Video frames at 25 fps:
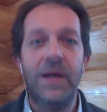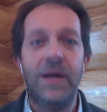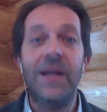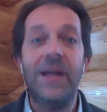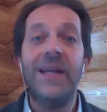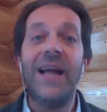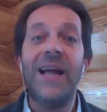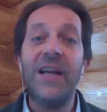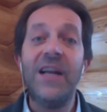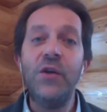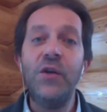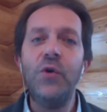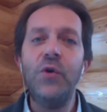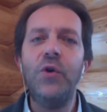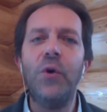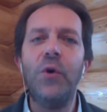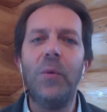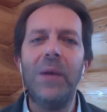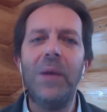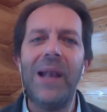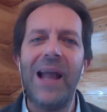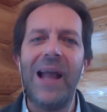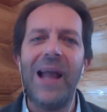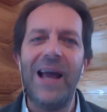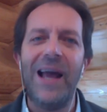that you
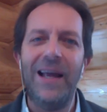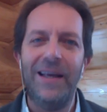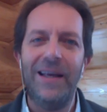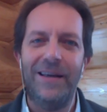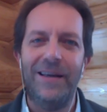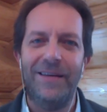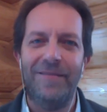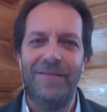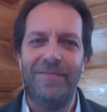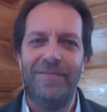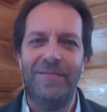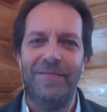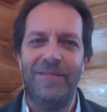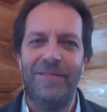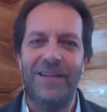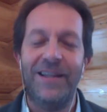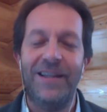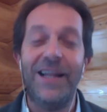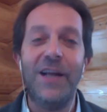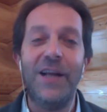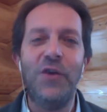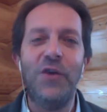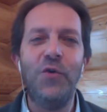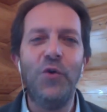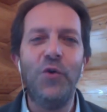don't like,
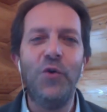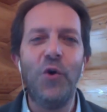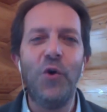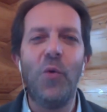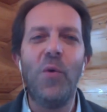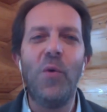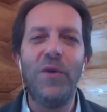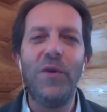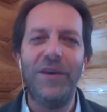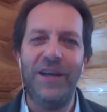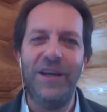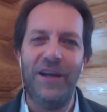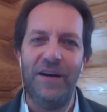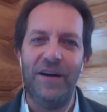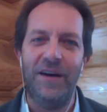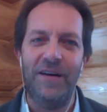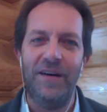that you don't want to hear.